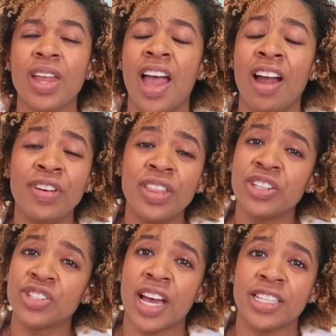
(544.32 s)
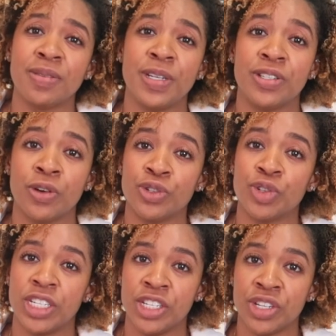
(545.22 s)
Everything just has to be so
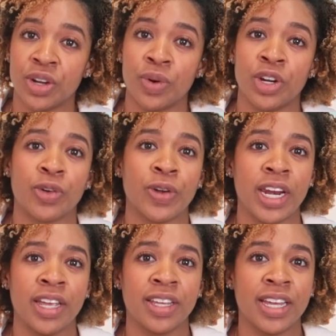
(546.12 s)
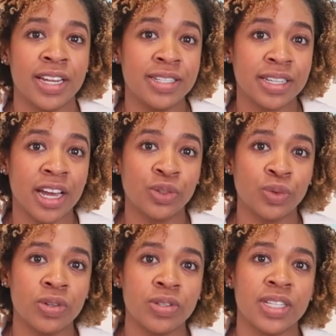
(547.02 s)
strategic when you're creating the kids
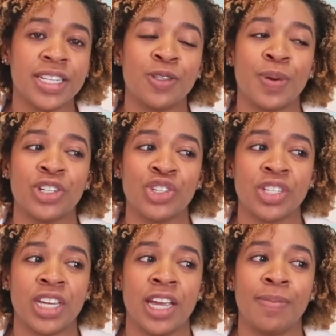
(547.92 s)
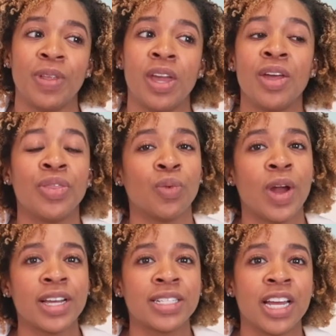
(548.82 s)
schedules, especially the
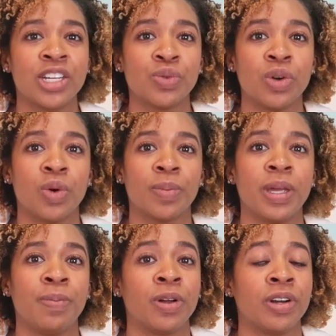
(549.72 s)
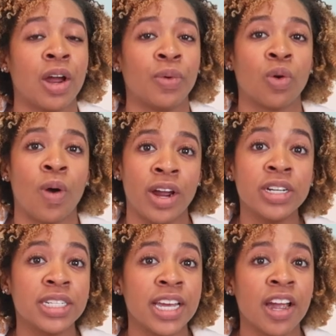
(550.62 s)
rec schedule where people are not required
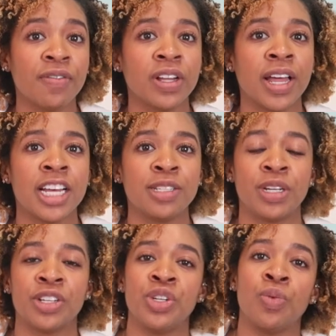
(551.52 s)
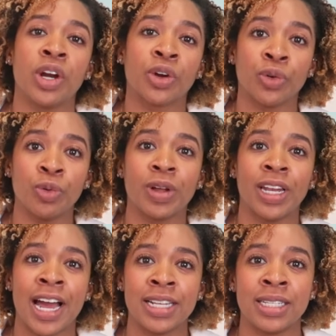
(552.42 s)
to take every class, because you want to group
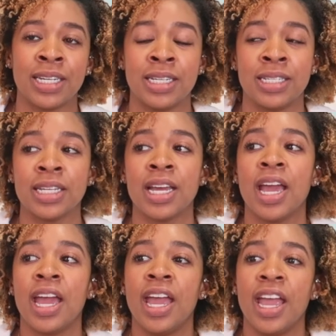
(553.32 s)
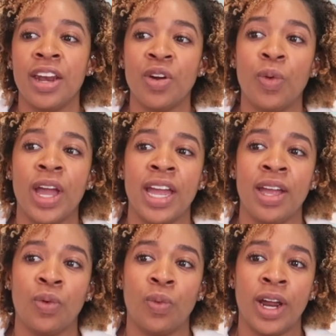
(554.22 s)
classes in a
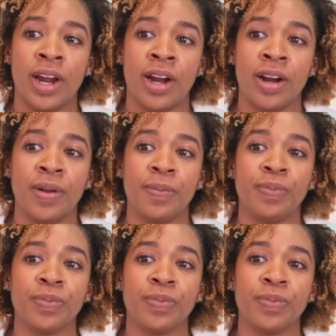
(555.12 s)
way where